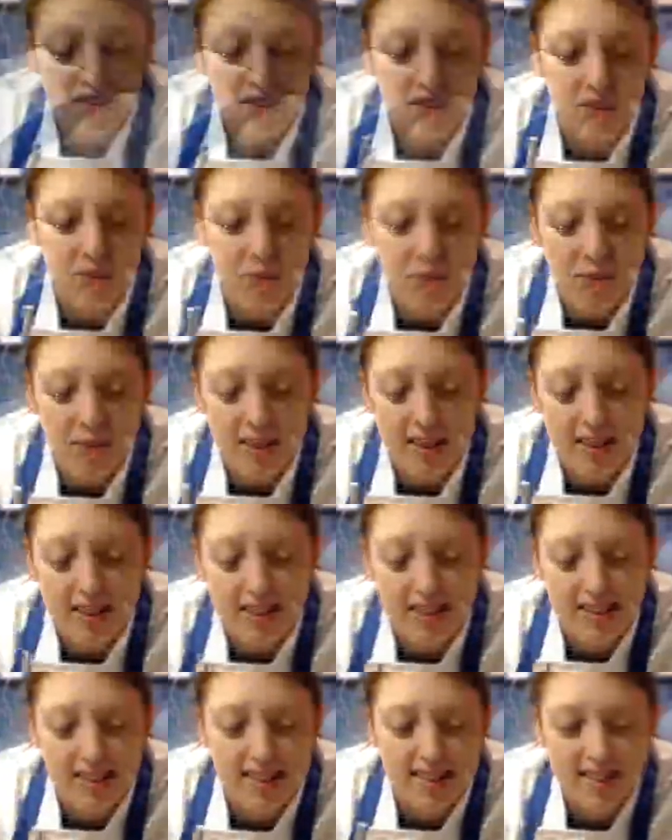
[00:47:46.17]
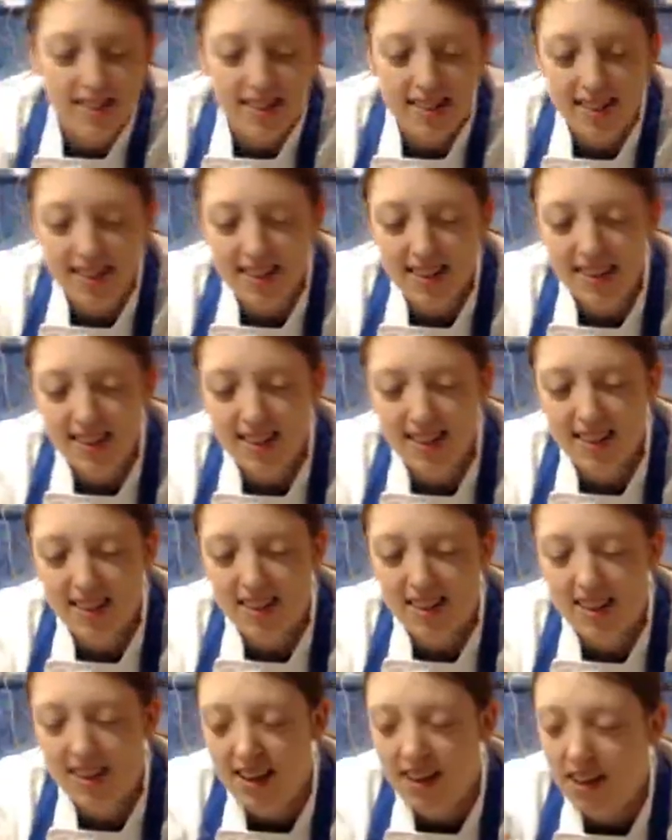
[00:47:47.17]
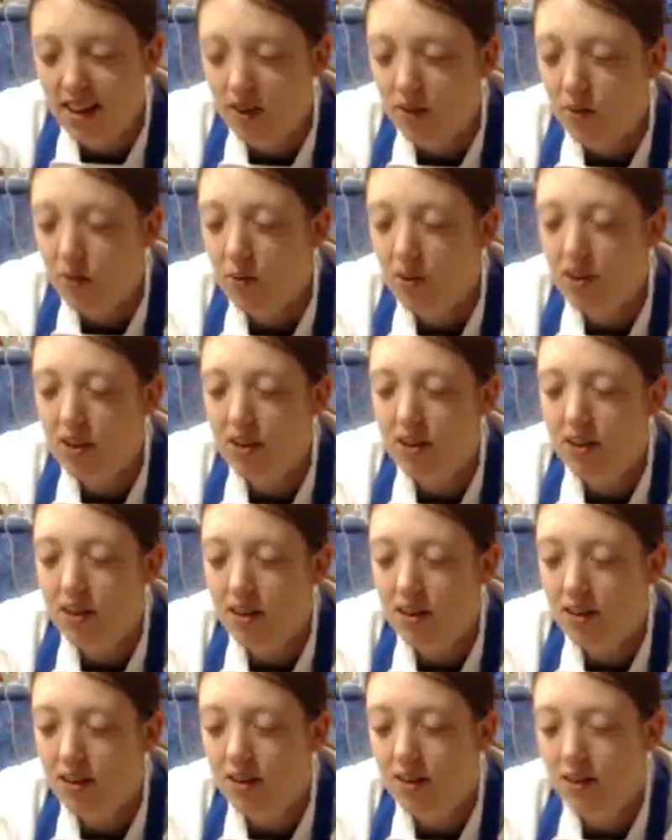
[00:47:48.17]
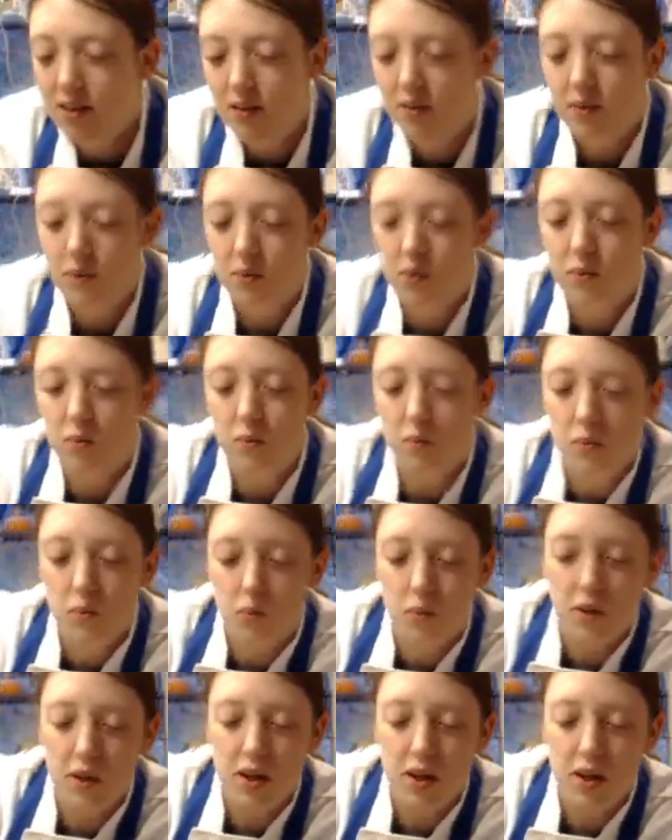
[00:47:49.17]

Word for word: the beats. We, we, cannot tell who it is. We